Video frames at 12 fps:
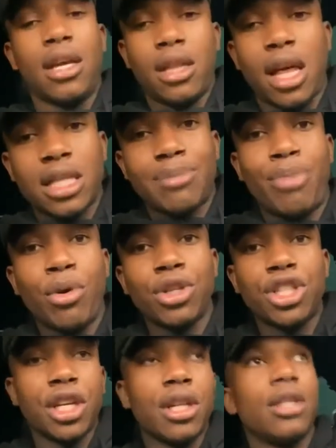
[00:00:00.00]
That's
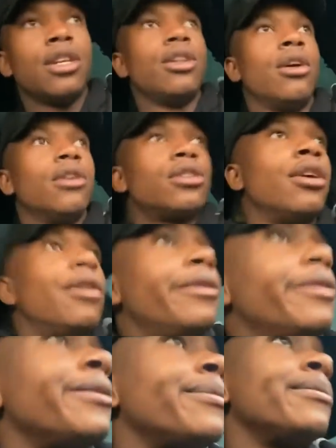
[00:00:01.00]
bullshit, you know. So
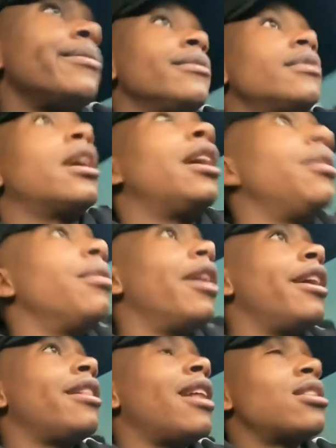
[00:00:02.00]

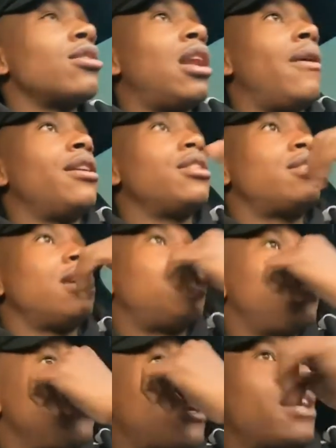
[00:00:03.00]
anyway, that's all I want to say to
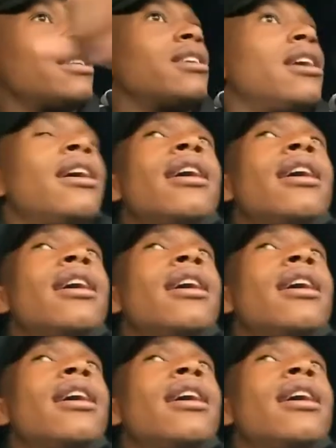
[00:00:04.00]
you guys.